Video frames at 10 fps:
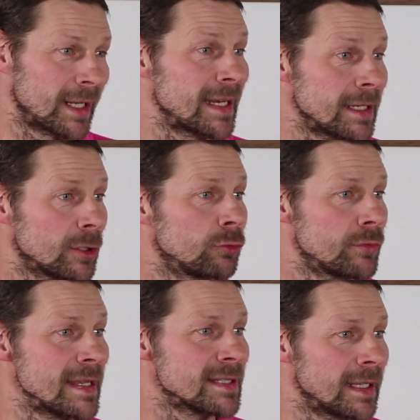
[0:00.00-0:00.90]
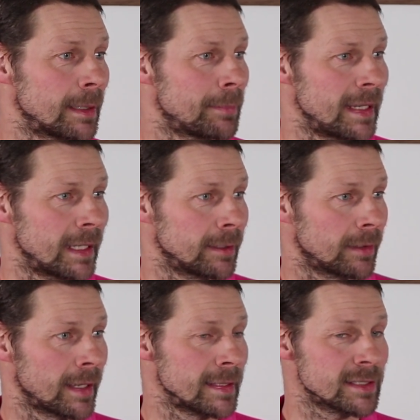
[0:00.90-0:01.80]
with clinical reasoning
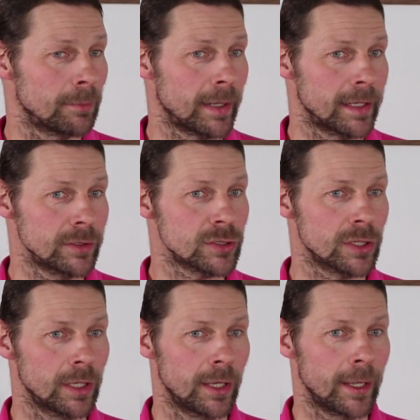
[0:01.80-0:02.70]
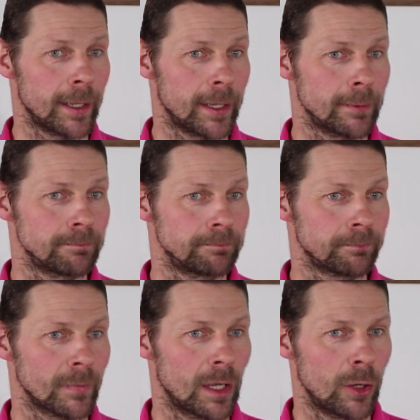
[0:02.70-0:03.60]
being, it's about
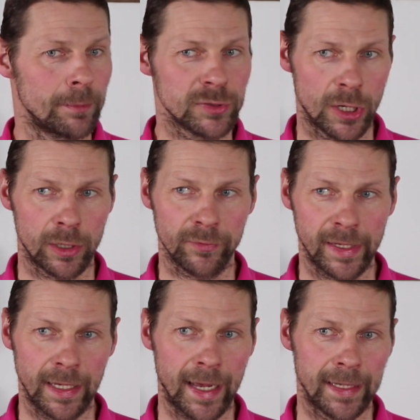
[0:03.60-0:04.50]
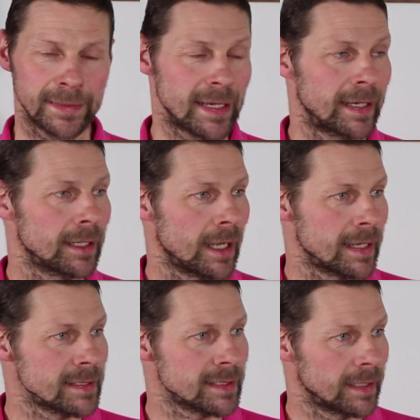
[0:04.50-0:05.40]
observing and
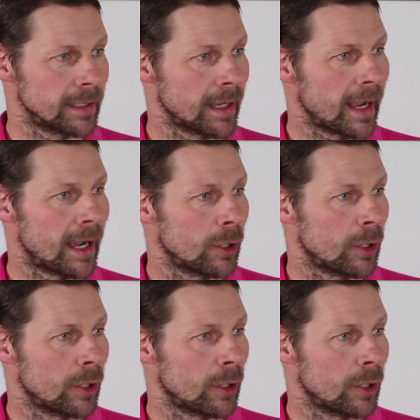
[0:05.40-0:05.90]
analysing